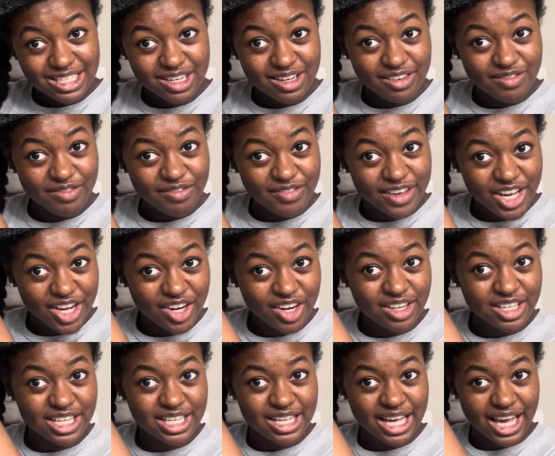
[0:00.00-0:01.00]
finger
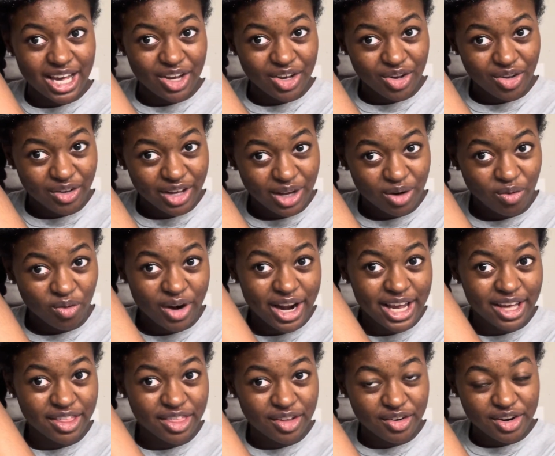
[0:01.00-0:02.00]
detangle and
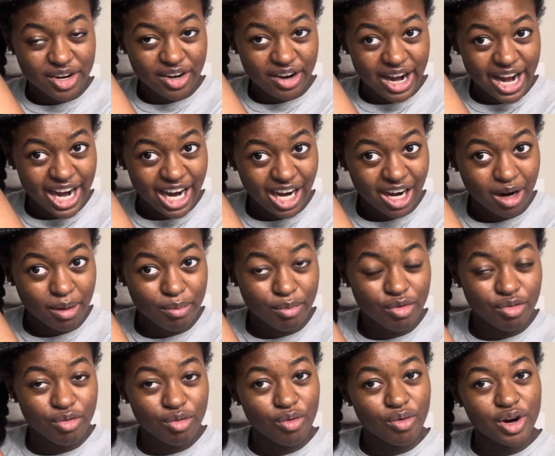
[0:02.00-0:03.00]
rake through your hair
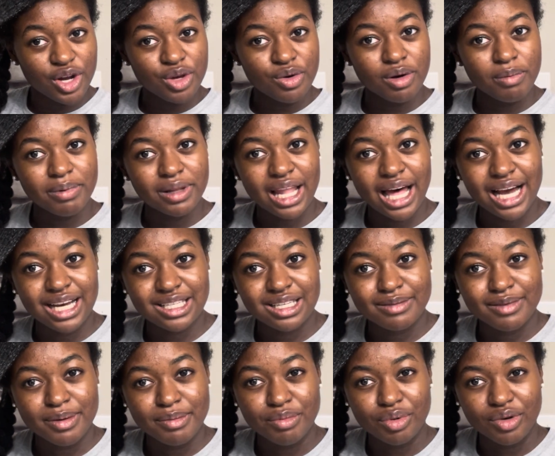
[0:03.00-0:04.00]
before you apply some
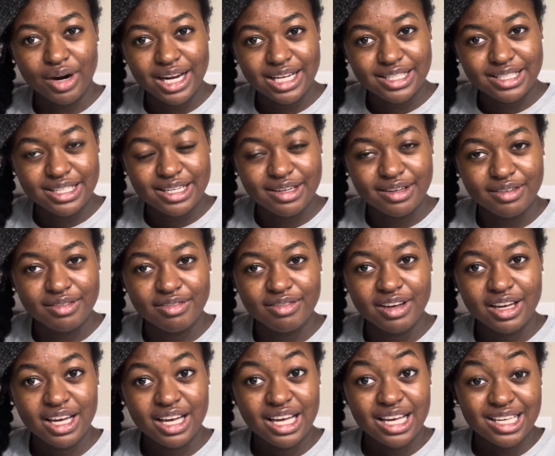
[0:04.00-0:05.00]
abrasive,
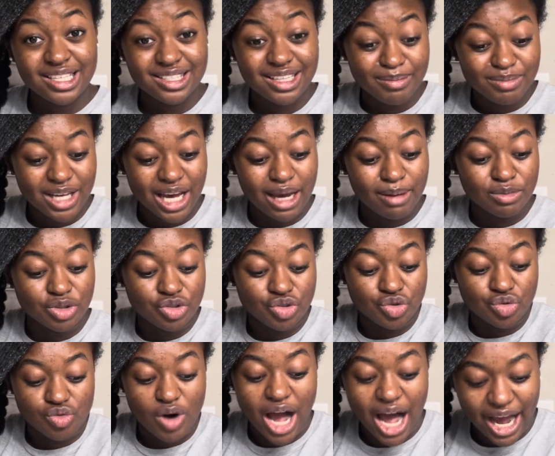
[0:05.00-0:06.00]
sometimes
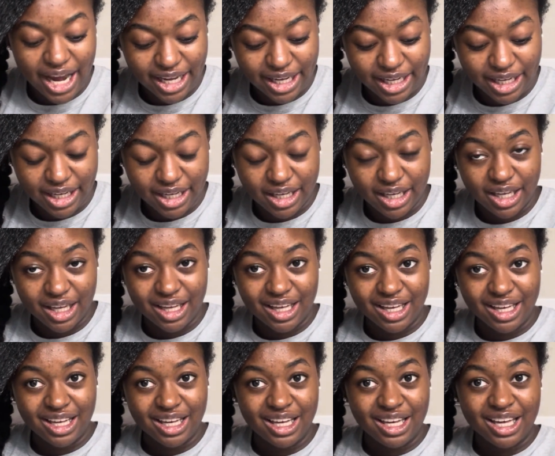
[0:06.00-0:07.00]
drying
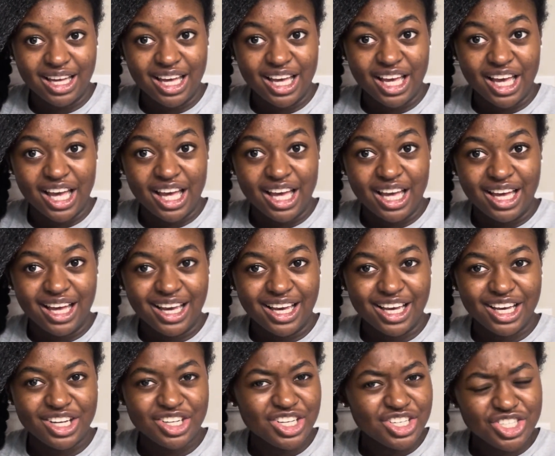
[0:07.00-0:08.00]

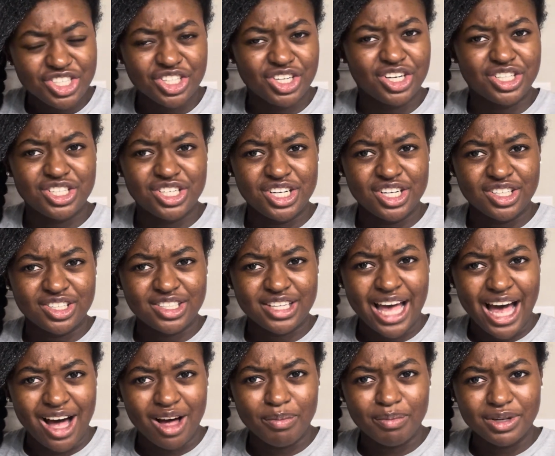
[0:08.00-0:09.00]
conditioner to your
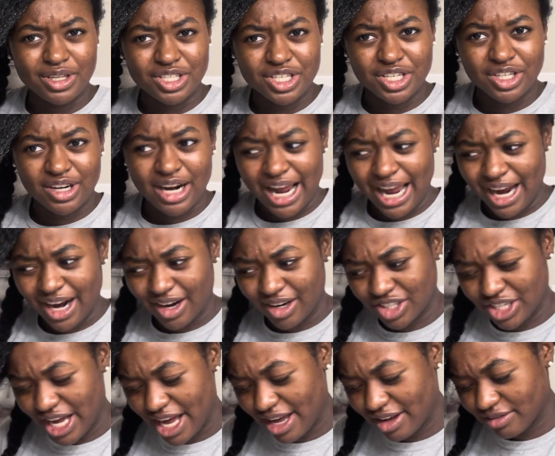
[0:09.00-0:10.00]
scalp and to your hair
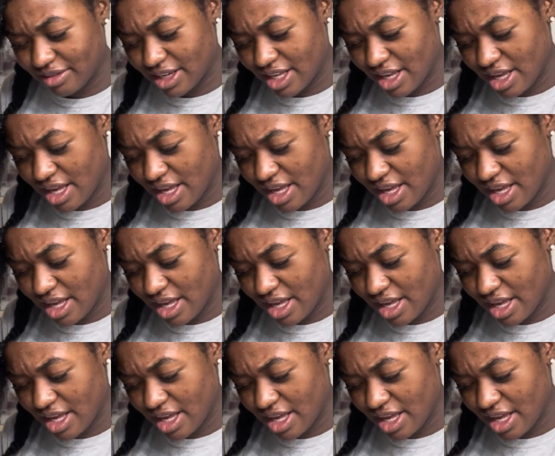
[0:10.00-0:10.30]
shaft.